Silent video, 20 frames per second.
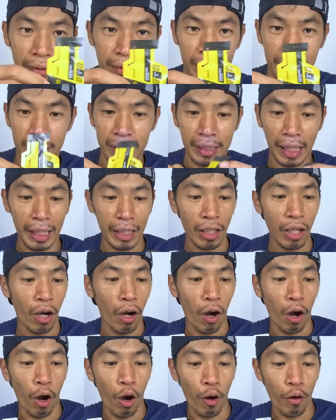design
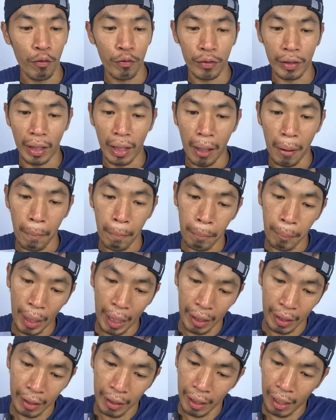of the
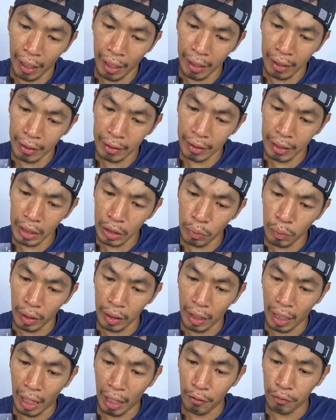pack, and this
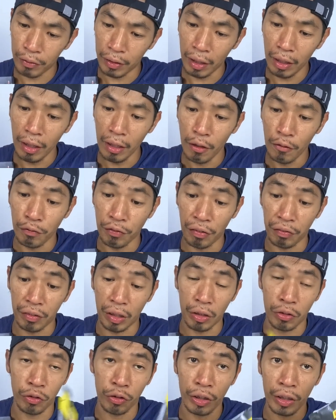one has the
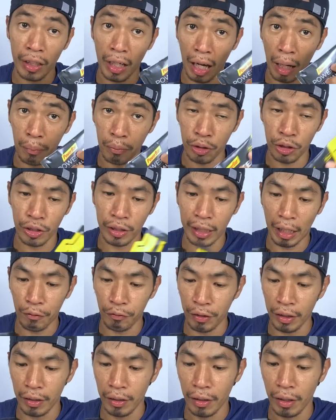53 mg
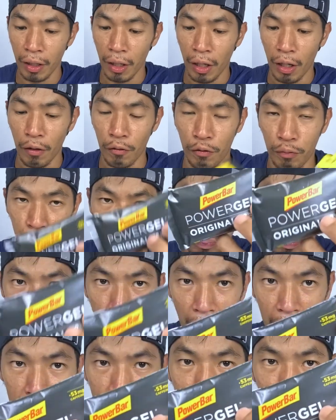caffeine
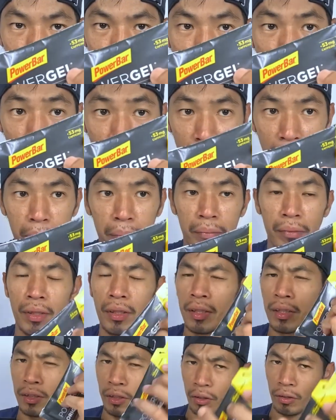plus sodium.
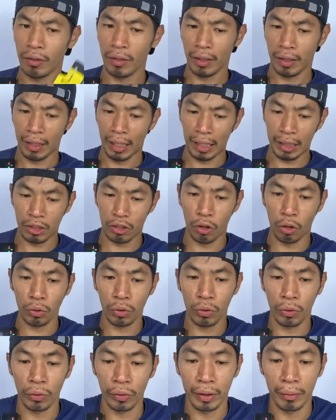So let's go
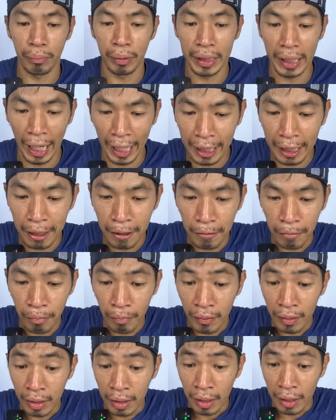to behind
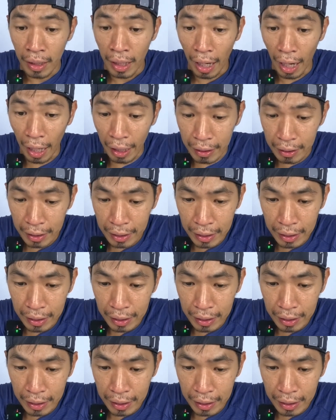and